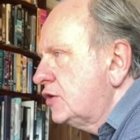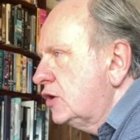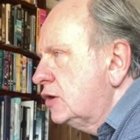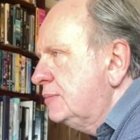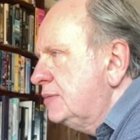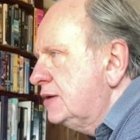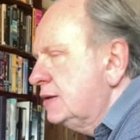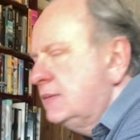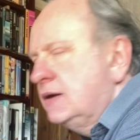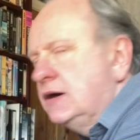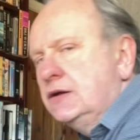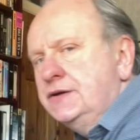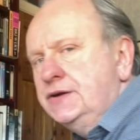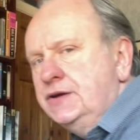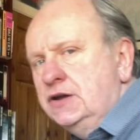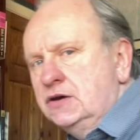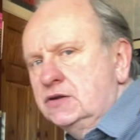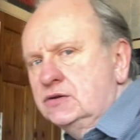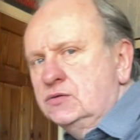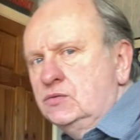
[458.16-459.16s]
OPML. You
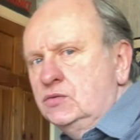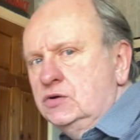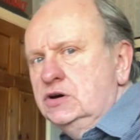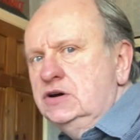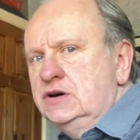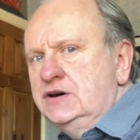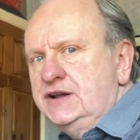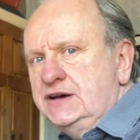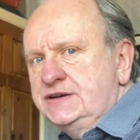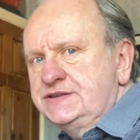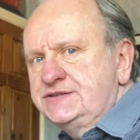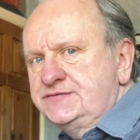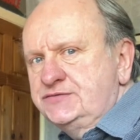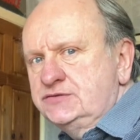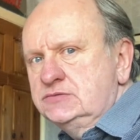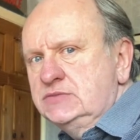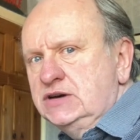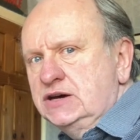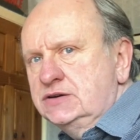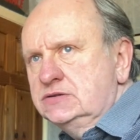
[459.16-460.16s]
know that Word has a
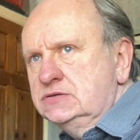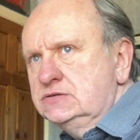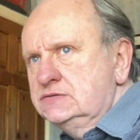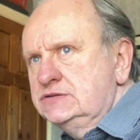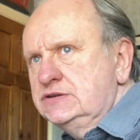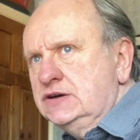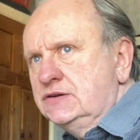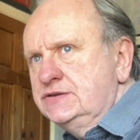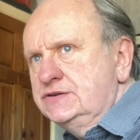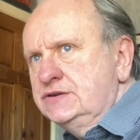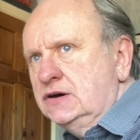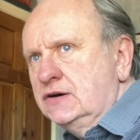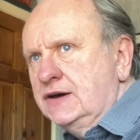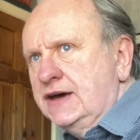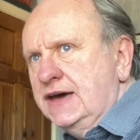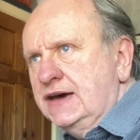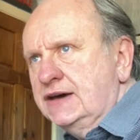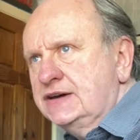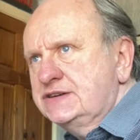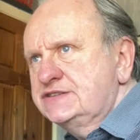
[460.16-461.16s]
format called
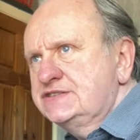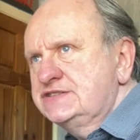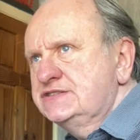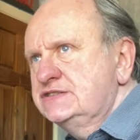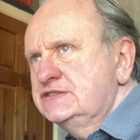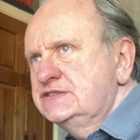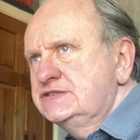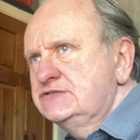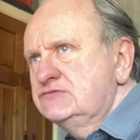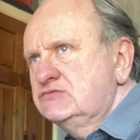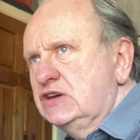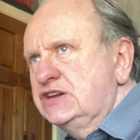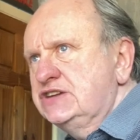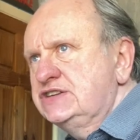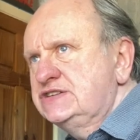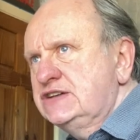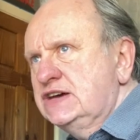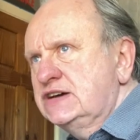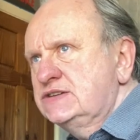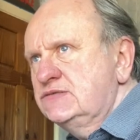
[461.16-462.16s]
.docx. There's rich
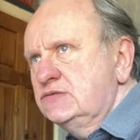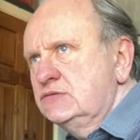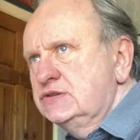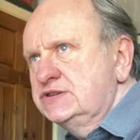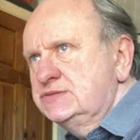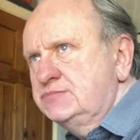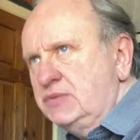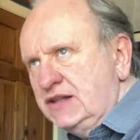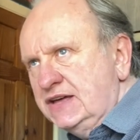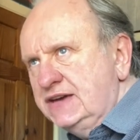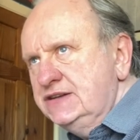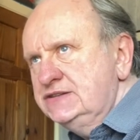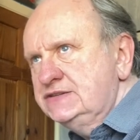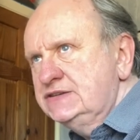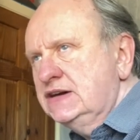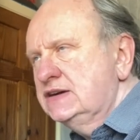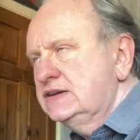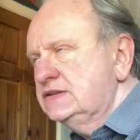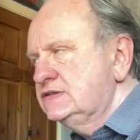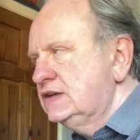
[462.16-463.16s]
text format, there's plain
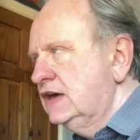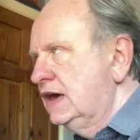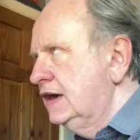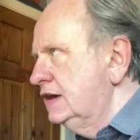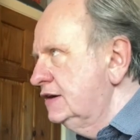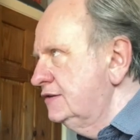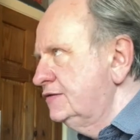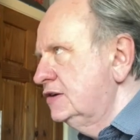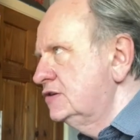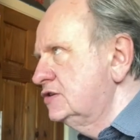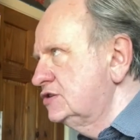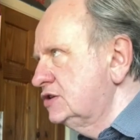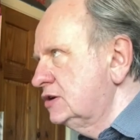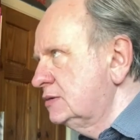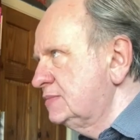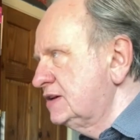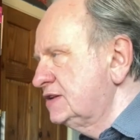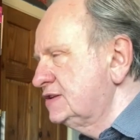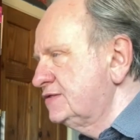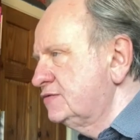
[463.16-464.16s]
text. Photoshop
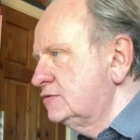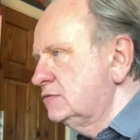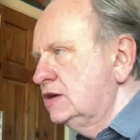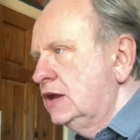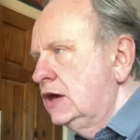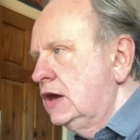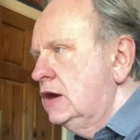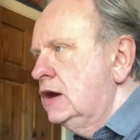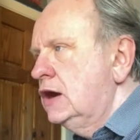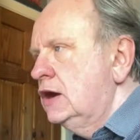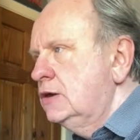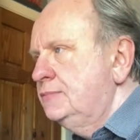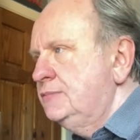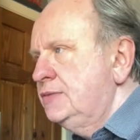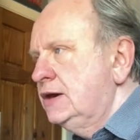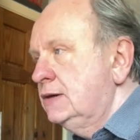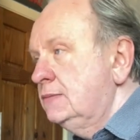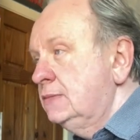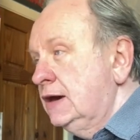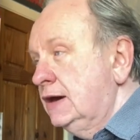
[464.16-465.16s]
has a format.
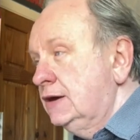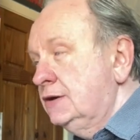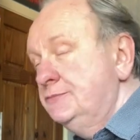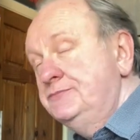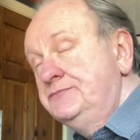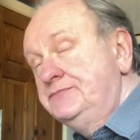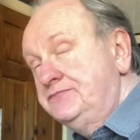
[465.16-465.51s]
OPML.